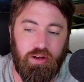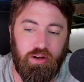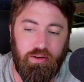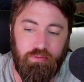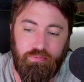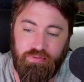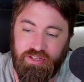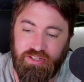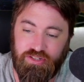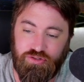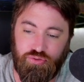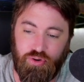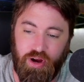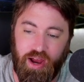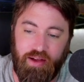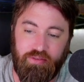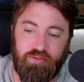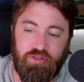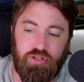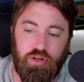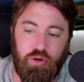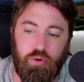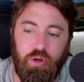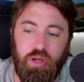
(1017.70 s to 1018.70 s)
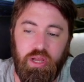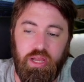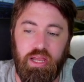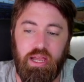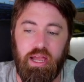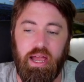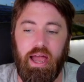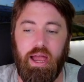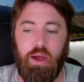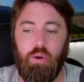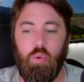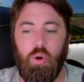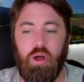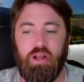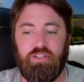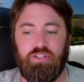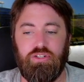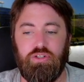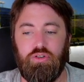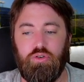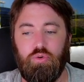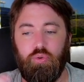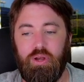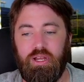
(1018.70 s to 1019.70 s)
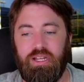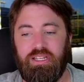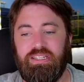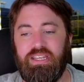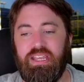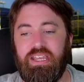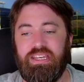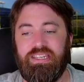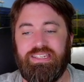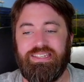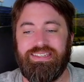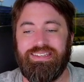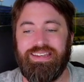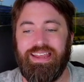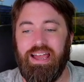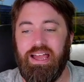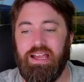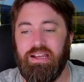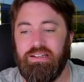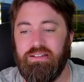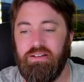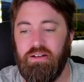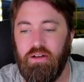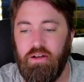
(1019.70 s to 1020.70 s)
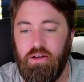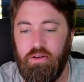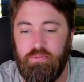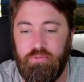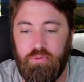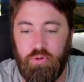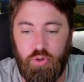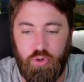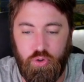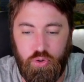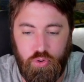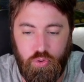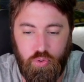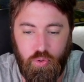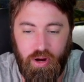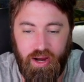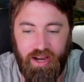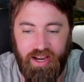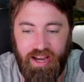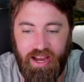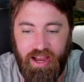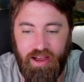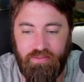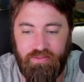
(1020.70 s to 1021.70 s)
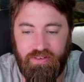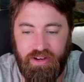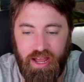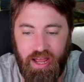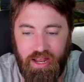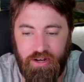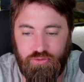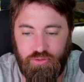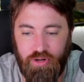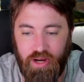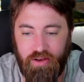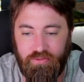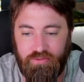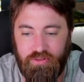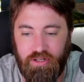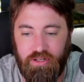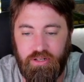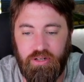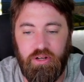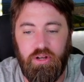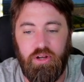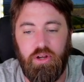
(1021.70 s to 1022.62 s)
of this draft, so I want to quick take stock of who I have not drafted